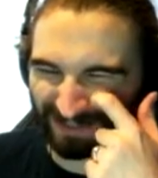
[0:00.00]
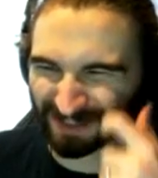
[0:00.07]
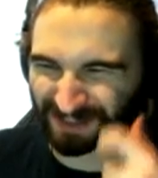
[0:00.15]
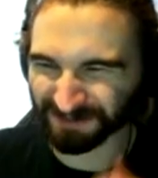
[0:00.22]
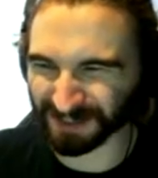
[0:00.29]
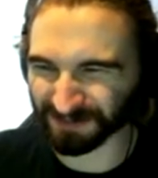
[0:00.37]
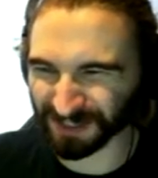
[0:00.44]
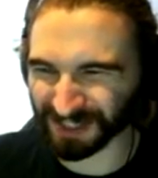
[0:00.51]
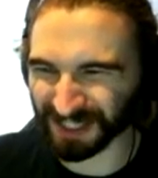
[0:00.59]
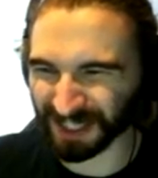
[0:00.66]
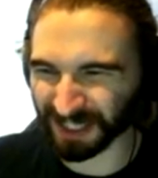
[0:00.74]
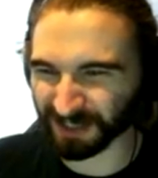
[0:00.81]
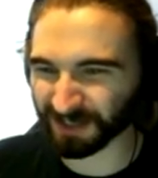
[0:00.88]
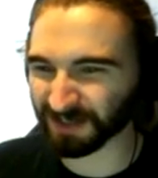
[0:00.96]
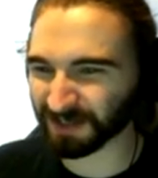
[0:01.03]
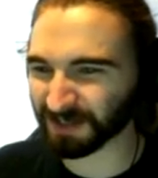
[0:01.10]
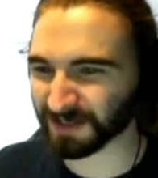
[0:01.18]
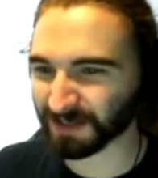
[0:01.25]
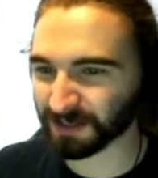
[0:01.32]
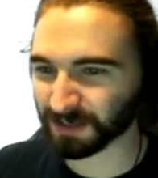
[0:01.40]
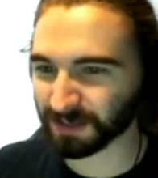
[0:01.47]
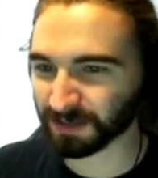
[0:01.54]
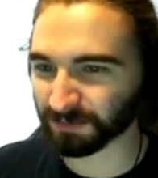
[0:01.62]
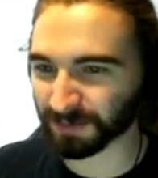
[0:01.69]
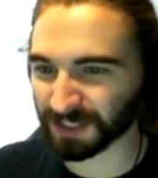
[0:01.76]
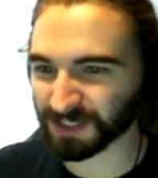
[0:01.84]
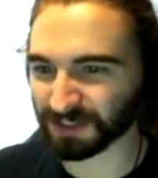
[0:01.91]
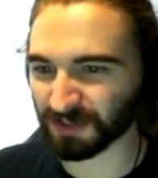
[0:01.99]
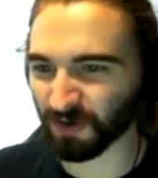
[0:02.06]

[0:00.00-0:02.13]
That might have been a mistake. But this